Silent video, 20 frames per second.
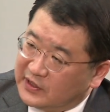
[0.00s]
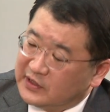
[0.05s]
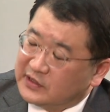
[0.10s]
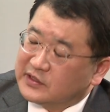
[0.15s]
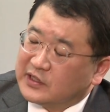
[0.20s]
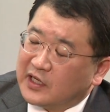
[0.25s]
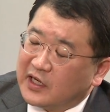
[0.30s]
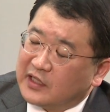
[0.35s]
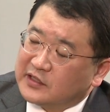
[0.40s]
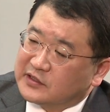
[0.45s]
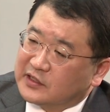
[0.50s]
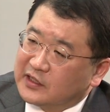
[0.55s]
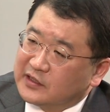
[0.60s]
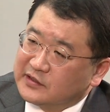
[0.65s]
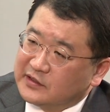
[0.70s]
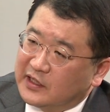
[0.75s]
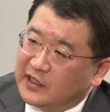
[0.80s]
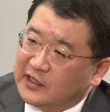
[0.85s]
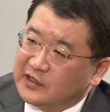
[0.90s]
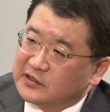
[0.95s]
each ASEAN
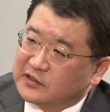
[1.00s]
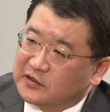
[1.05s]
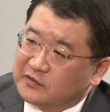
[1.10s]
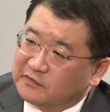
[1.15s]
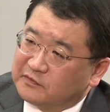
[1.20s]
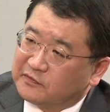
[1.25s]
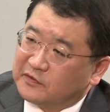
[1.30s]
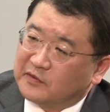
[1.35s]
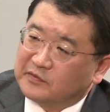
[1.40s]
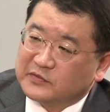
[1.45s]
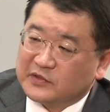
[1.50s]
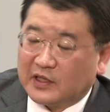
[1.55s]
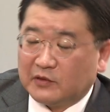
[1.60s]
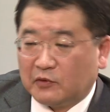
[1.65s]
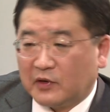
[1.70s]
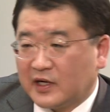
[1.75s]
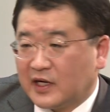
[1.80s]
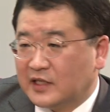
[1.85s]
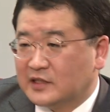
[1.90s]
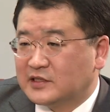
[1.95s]
nation from
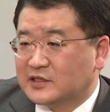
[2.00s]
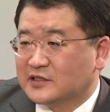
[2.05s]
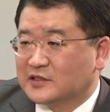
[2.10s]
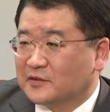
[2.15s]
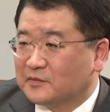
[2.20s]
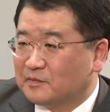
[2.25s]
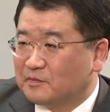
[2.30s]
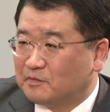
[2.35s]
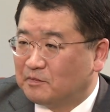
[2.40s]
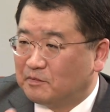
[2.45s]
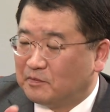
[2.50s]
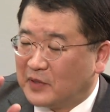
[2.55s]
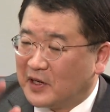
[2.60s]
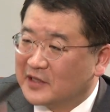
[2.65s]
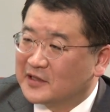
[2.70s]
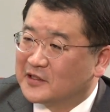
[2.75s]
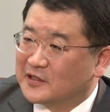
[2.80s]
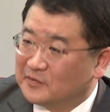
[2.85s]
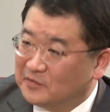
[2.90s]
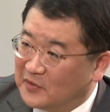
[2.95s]
what I say is a
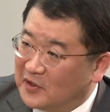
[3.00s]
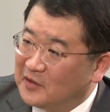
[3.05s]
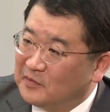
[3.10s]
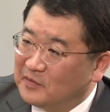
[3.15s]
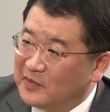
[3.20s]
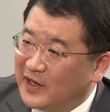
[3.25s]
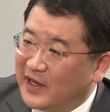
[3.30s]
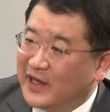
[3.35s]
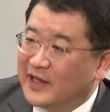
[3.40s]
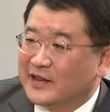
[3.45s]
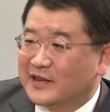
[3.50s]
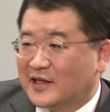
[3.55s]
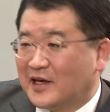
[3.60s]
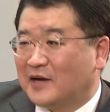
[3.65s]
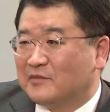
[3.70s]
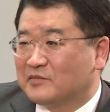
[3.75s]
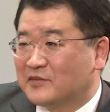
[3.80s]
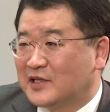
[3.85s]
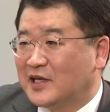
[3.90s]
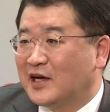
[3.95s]
bottom up and
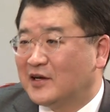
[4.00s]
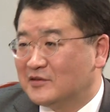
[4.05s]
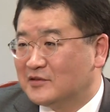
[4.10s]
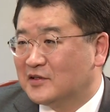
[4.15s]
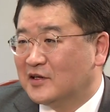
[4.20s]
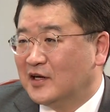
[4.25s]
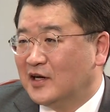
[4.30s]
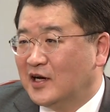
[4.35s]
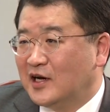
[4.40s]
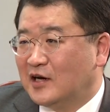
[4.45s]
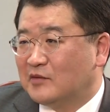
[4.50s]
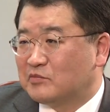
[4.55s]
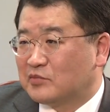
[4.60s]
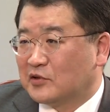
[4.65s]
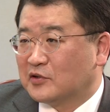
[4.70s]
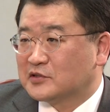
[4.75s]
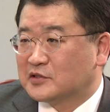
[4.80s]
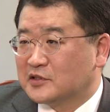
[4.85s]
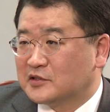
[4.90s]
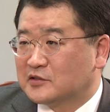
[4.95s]
top down
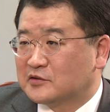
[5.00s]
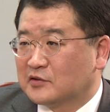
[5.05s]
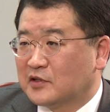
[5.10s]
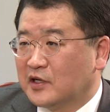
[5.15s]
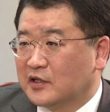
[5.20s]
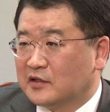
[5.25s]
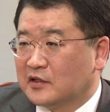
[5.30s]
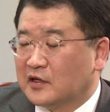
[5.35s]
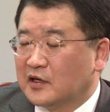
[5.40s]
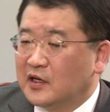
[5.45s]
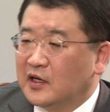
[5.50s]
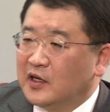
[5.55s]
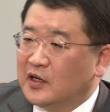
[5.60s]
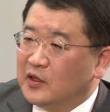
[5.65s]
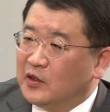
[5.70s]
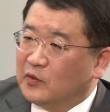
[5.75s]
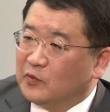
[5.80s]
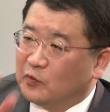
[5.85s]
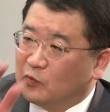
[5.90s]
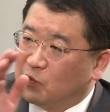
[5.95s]
process together
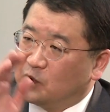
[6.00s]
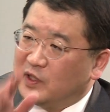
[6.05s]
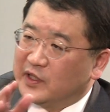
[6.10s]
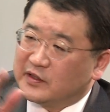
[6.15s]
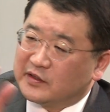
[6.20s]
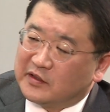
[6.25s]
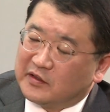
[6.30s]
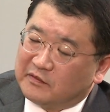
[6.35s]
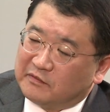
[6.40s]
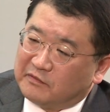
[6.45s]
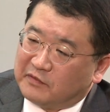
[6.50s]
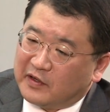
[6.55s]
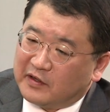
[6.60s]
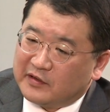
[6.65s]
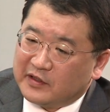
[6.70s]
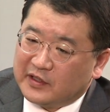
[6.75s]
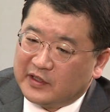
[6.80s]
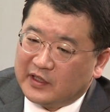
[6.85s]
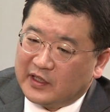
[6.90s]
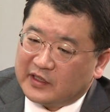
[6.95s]
with a
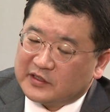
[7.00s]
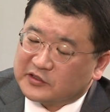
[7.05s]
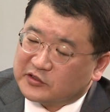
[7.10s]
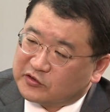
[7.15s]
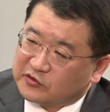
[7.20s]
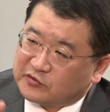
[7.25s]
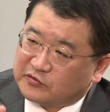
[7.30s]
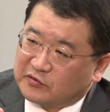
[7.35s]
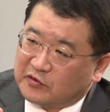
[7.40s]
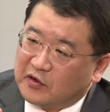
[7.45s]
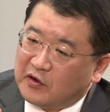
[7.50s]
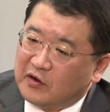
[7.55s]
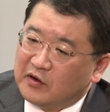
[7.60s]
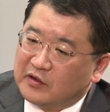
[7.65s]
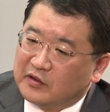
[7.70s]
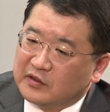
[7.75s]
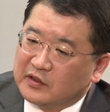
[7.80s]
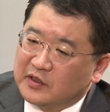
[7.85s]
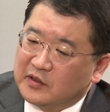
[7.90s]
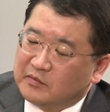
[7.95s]
very uh,
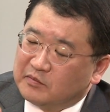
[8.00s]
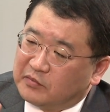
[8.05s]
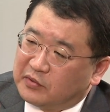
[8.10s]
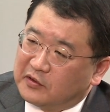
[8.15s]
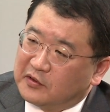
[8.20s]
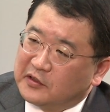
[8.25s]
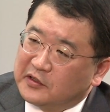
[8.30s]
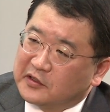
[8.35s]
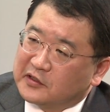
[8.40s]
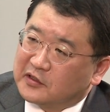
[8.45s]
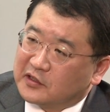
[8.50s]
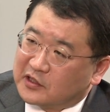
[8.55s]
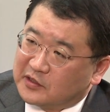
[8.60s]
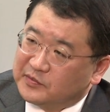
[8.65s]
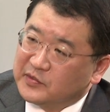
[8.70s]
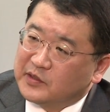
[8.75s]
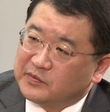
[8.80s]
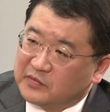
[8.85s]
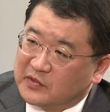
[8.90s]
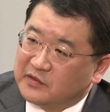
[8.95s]
strong political
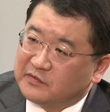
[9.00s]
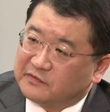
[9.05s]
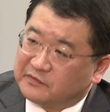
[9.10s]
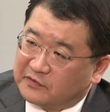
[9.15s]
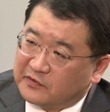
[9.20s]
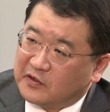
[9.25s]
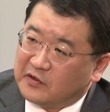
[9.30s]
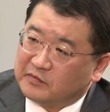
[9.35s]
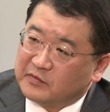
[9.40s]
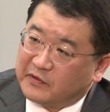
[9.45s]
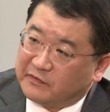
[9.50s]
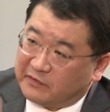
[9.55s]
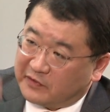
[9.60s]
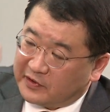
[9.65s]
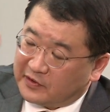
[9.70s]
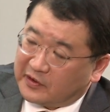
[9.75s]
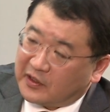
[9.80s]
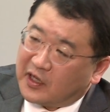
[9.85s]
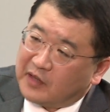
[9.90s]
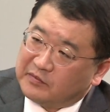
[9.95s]
commitment from the
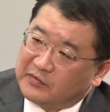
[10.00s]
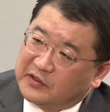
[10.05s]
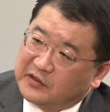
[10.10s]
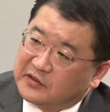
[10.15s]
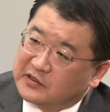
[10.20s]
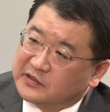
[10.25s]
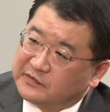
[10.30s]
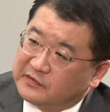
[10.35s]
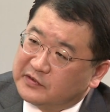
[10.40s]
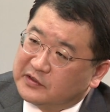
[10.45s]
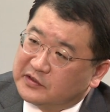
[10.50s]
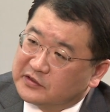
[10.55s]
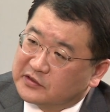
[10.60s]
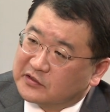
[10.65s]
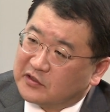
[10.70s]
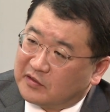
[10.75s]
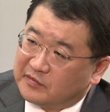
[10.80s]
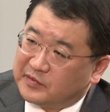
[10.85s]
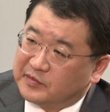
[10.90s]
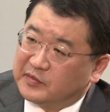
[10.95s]
very top leadership in this
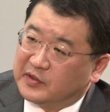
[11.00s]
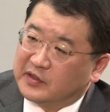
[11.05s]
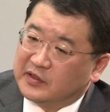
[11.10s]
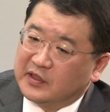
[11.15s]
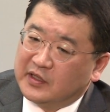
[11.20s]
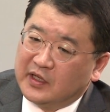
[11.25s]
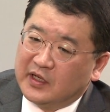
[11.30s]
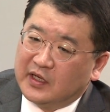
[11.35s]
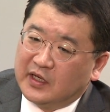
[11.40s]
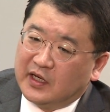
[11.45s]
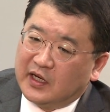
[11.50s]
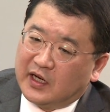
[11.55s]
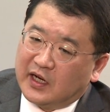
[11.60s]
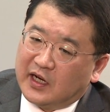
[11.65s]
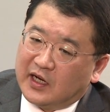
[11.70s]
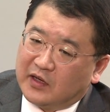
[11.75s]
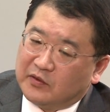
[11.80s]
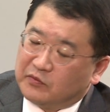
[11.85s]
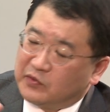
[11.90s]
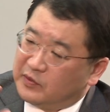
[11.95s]
government.
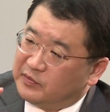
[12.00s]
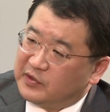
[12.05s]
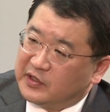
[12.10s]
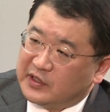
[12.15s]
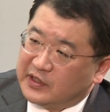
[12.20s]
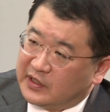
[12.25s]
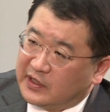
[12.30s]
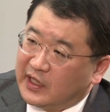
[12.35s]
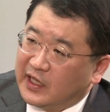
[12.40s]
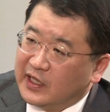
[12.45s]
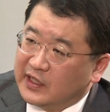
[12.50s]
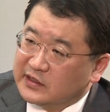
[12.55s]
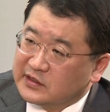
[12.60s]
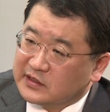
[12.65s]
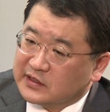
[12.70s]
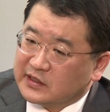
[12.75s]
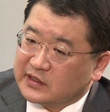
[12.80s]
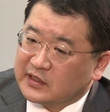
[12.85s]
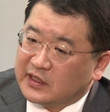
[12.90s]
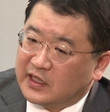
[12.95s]
Uh, we've been
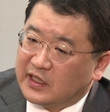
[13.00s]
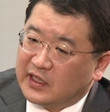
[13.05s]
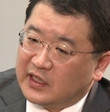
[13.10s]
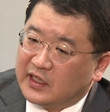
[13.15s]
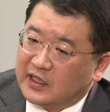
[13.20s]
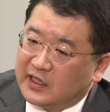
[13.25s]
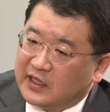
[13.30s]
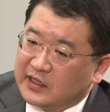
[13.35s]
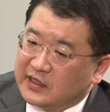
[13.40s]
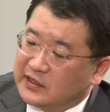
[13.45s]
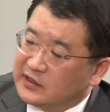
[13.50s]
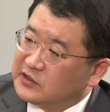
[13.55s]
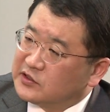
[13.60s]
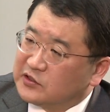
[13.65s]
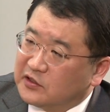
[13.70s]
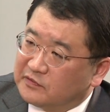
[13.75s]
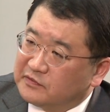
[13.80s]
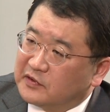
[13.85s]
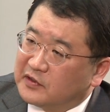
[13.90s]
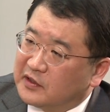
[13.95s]
engaging uh,
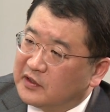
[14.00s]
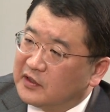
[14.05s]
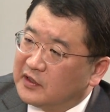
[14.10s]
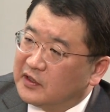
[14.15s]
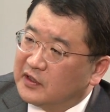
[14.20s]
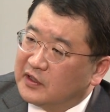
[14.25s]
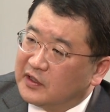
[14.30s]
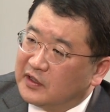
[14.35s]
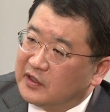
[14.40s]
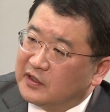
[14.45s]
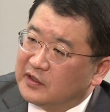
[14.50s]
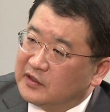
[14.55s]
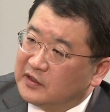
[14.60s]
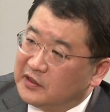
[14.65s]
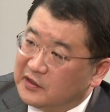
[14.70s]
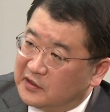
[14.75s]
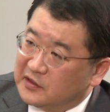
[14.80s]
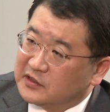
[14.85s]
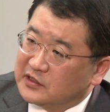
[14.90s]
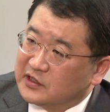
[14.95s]
each of uh, uh, uh,
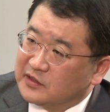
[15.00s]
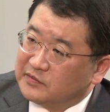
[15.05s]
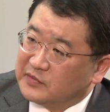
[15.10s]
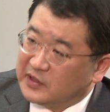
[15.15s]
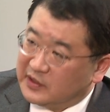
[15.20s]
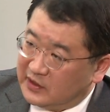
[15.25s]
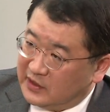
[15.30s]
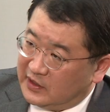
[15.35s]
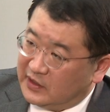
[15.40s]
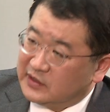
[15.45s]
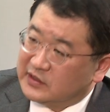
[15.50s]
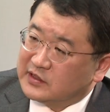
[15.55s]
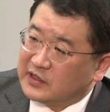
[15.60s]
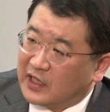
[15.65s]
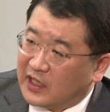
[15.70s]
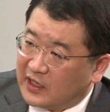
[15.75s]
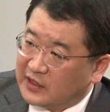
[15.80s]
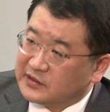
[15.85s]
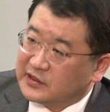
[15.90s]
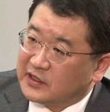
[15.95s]
leadership in each
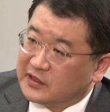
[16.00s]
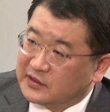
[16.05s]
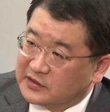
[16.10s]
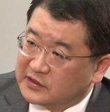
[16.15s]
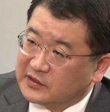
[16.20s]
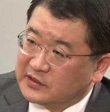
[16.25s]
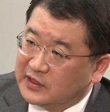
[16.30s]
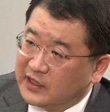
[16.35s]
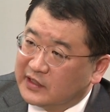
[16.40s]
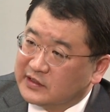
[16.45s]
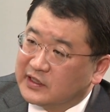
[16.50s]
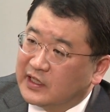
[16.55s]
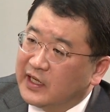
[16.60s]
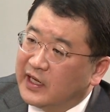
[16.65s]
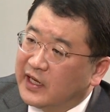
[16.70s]
ASEAN state.